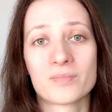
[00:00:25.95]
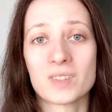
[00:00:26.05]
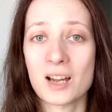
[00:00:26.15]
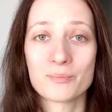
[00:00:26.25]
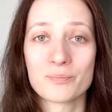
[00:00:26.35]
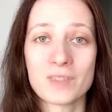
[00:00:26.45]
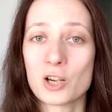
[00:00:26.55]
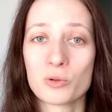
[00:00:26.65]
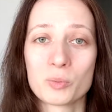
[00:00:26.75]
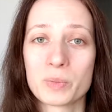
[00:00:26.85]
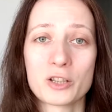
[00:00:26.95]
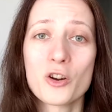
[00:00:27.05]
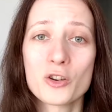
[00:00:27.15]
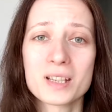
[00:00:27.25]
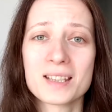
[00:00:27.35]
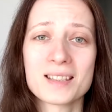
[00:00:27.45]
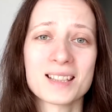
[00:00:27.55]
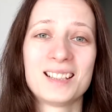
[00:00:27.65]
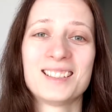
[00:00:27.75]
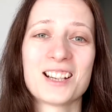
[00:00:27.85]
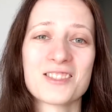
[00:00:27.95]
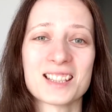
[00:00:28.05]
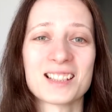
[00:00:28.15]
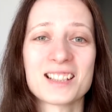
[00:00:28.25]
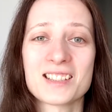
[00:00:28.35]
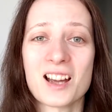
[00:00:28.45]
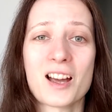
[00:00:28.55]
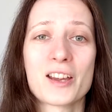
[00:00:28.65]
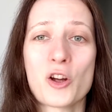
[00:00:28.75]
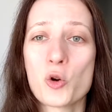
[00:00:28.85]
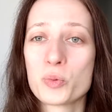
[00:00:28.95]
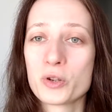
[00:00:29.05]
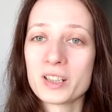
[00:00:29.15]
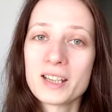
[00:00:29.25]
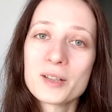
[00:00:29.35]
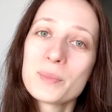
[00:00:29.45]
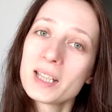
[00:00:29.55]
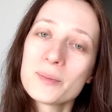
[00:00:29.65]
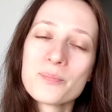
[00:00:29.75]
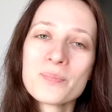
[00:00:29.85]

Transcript: yeah, there will be noise outside. I hope you can hear me.